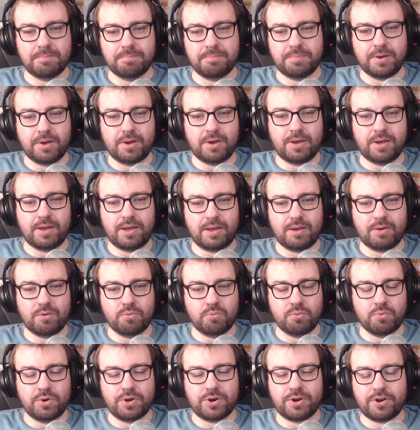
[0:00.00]
but
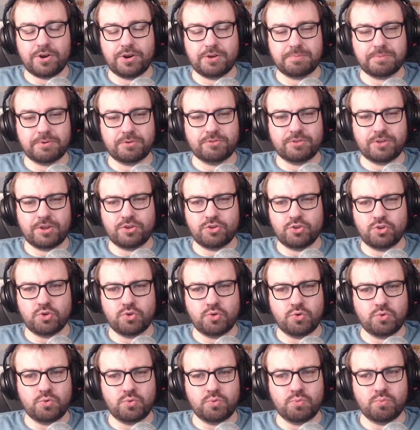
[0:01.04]
100%
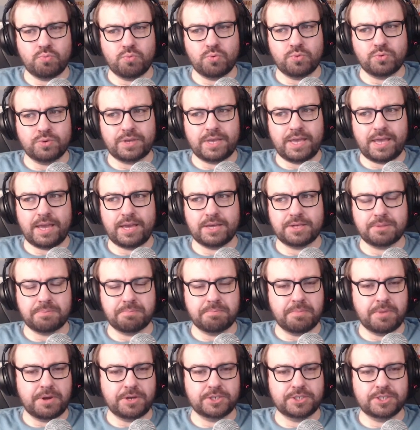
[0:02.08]
you won't get as
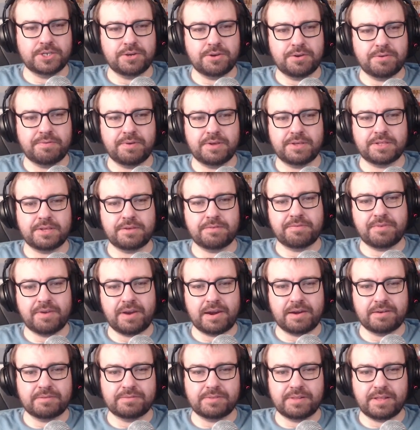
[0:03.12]
much out of it as a
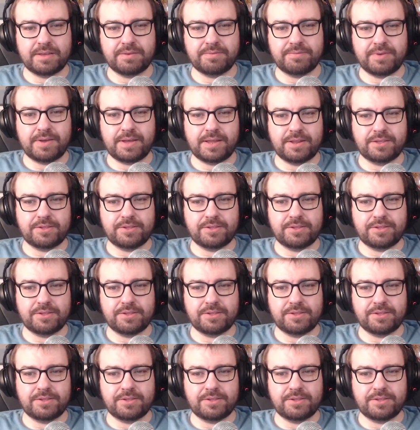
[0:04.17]
Firefly fan.